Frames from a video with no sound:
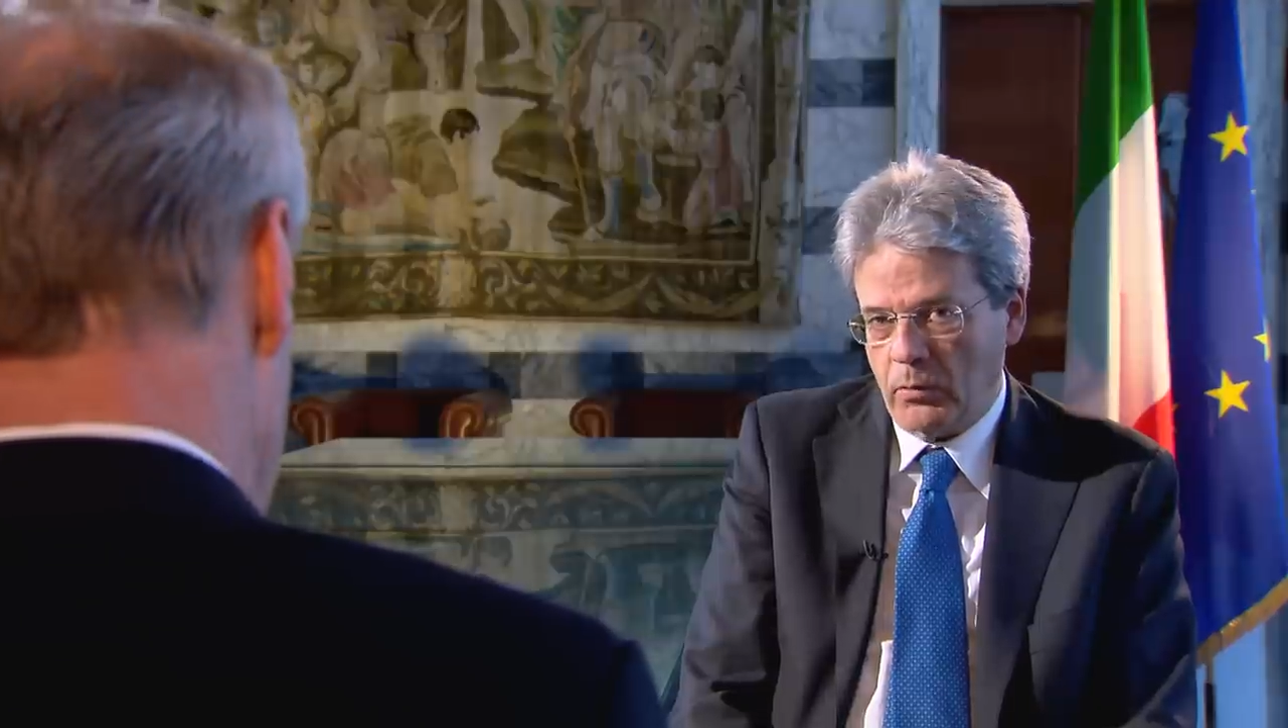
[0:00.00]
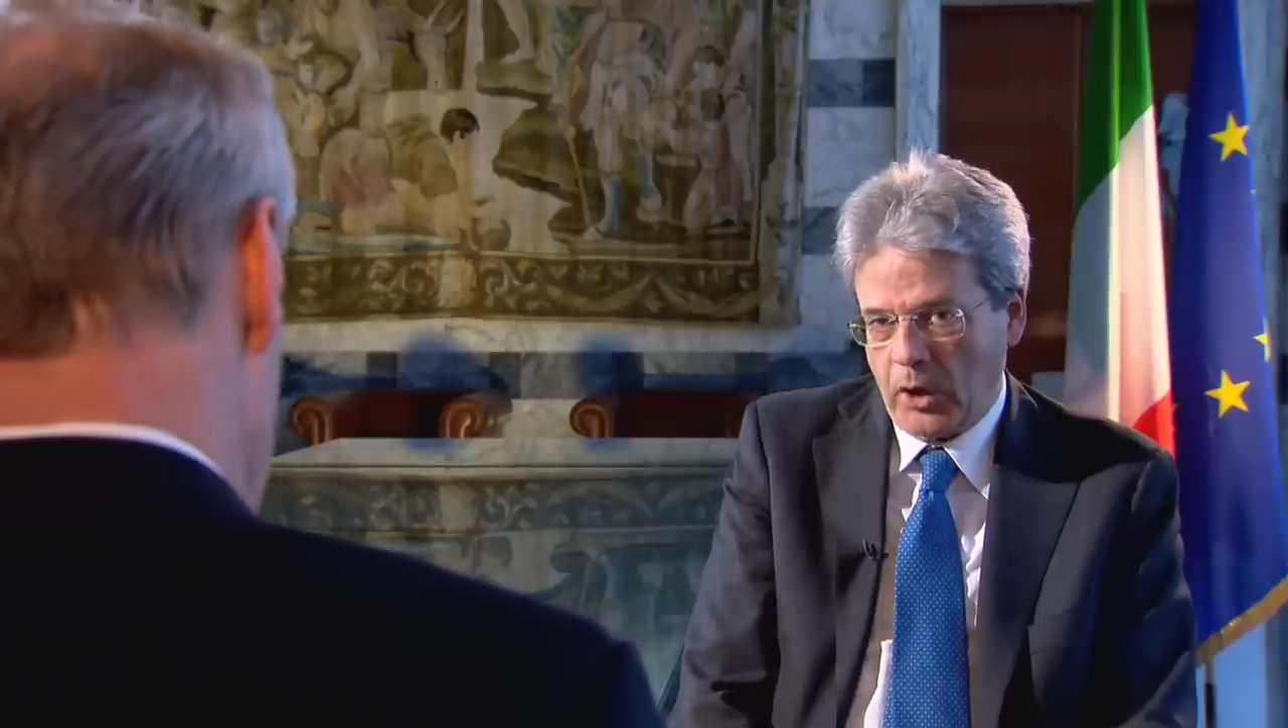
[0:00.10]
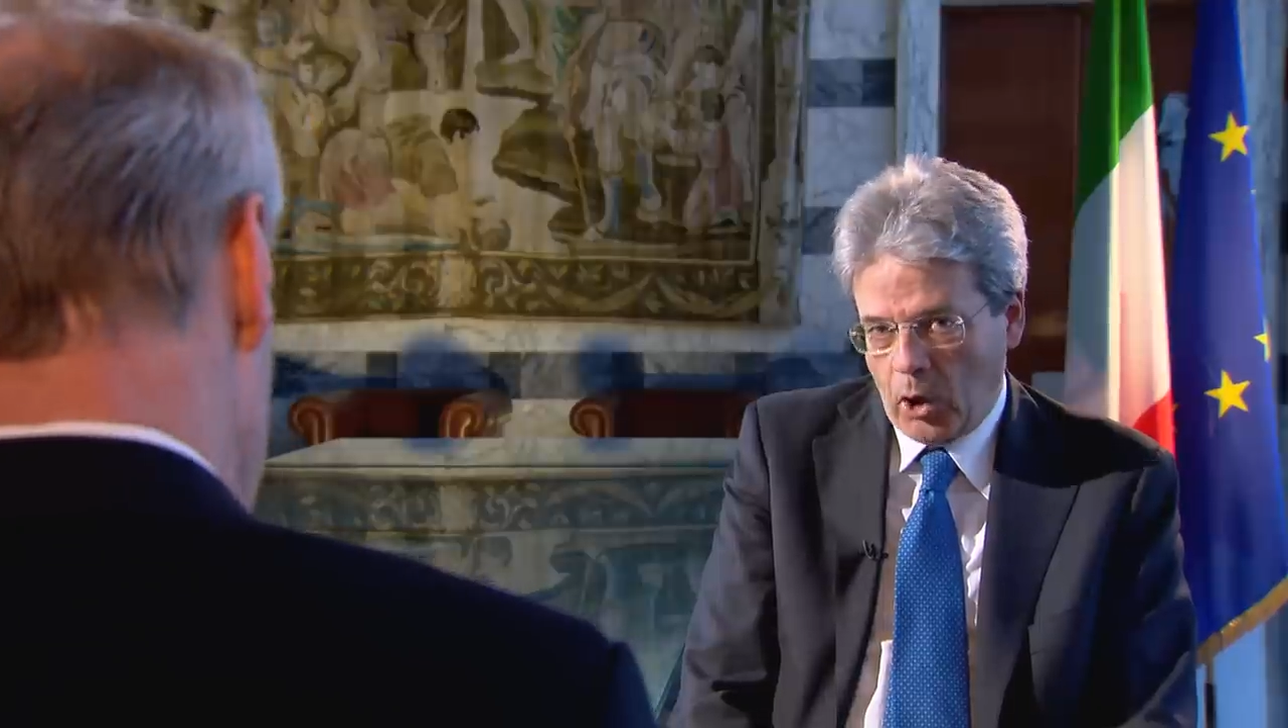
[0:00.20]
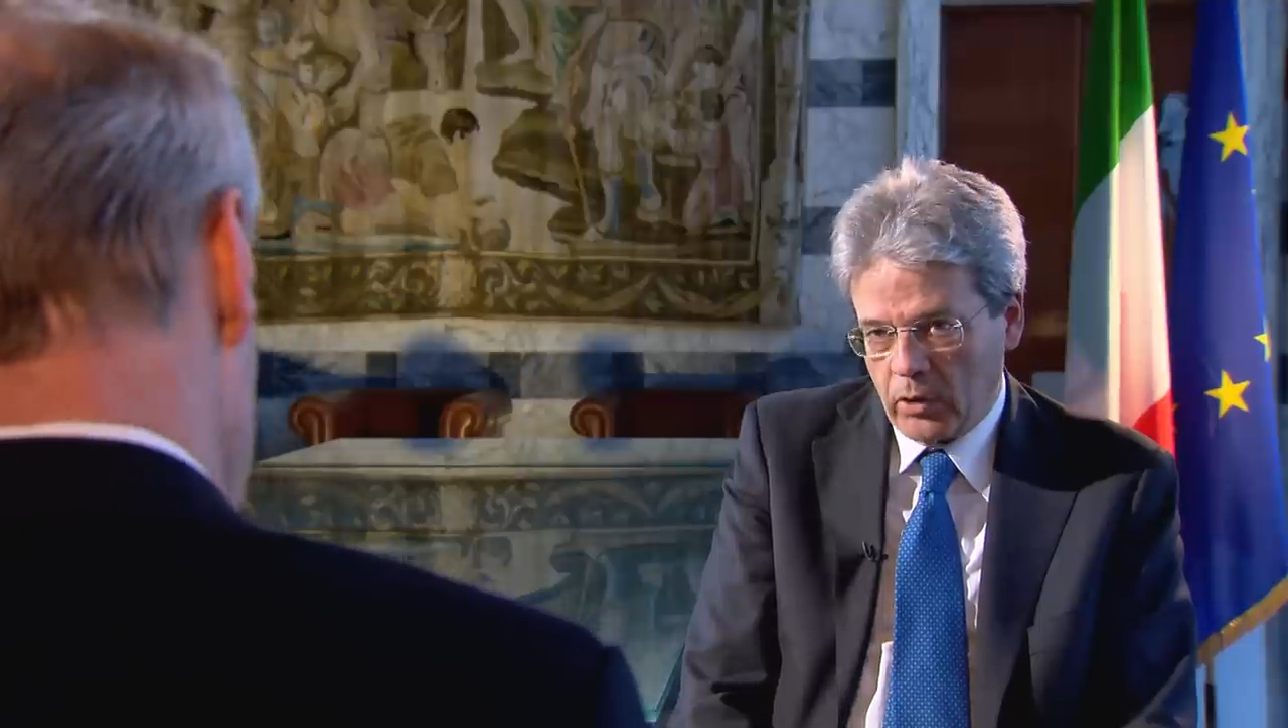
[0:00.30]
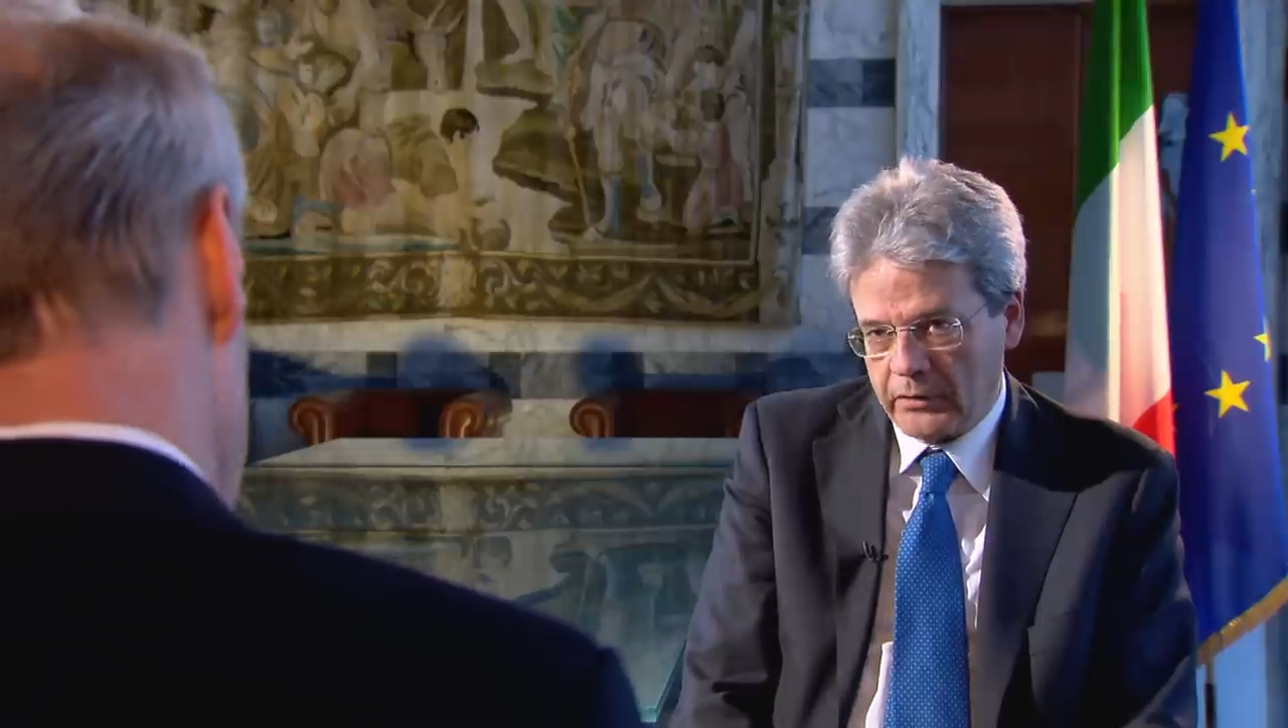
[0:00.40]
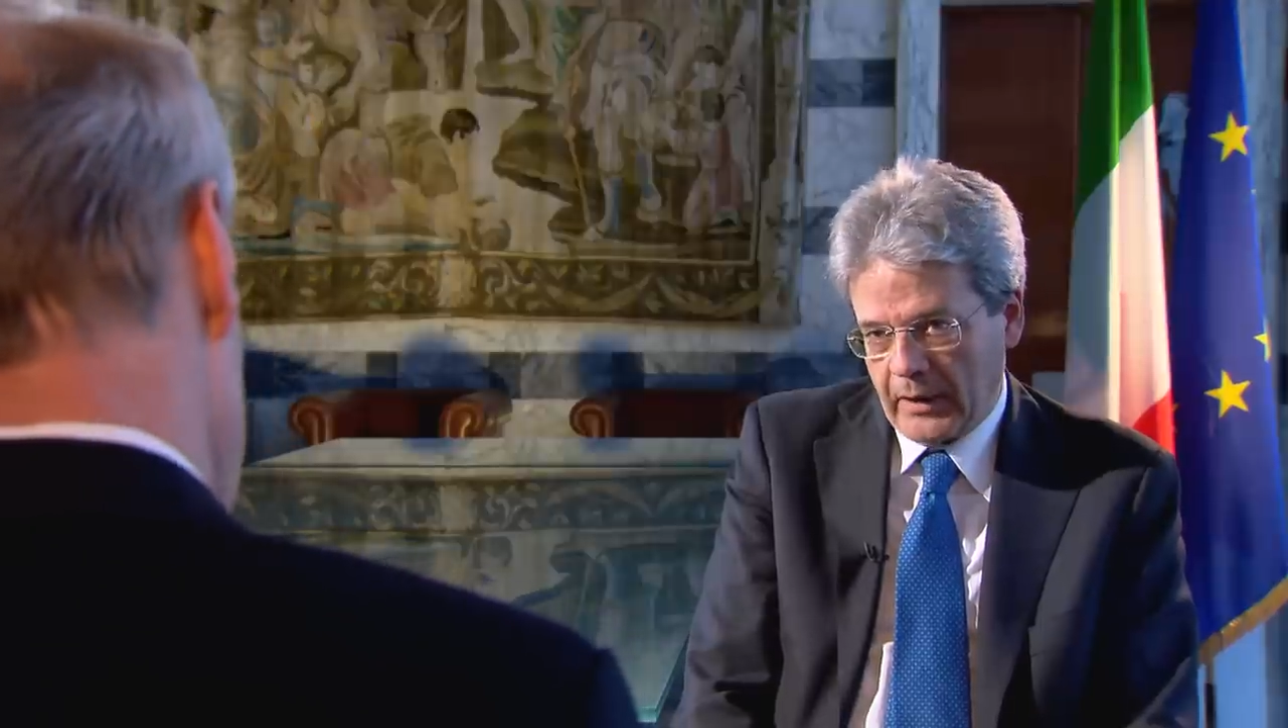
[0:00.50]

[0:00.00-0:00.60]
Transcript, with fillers: we can't